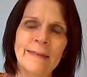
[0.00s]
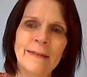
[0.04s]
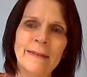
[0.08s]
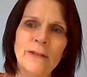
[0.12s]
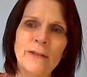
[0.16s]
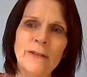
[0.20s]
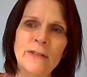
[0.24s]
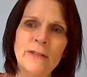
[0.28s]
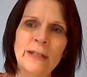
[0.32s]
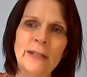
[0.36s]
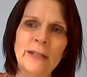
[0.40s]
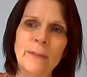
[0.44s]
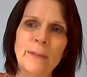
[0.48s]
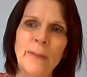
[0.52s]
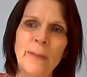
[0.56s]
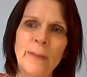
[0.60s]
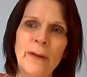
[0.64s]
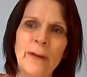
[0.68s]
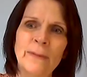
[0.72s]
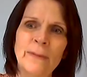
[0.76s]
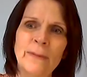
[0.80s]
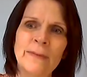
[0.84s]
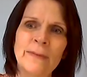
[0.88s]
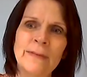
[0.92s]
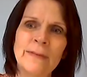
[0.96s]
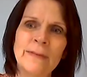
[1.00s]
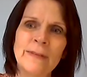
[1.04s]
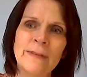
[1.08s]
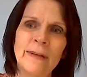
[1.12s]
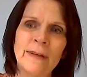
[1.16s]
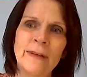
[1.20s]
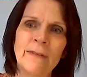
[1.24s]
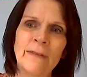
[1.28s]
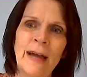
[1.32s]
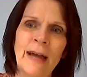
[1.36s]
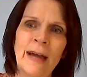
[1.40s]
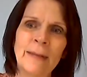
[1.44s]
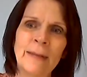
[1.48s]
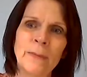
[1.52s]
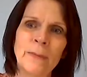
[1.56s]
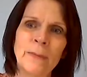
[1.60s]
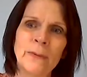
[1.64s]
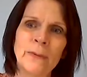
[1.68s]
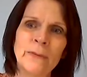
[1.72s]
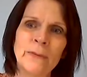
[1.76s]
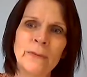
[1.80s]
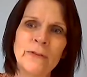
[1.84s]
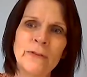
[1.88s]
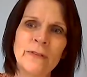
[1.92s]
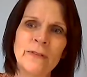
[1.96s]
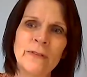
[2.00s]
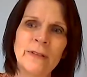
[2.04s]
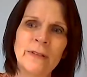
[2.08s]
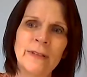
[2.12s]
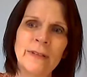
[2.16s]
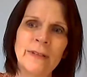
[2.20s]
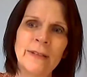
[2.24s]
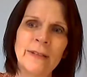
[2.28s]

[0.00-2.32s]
These are the bones of animals.